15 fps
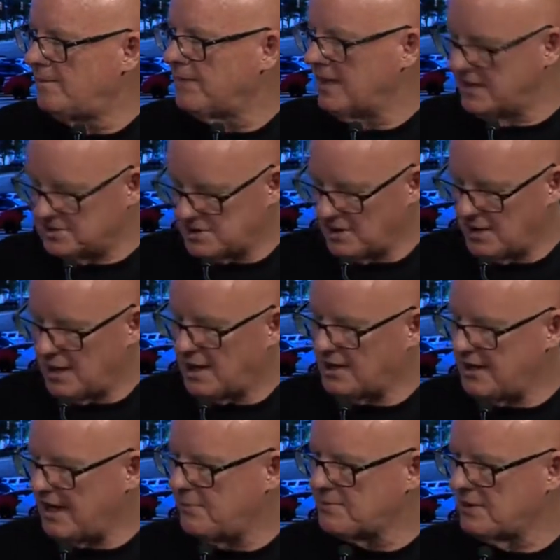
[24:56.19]
is to not
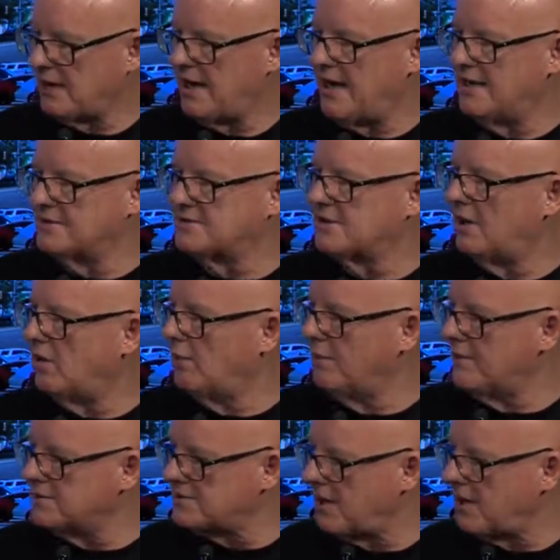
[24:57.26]
capitalize on this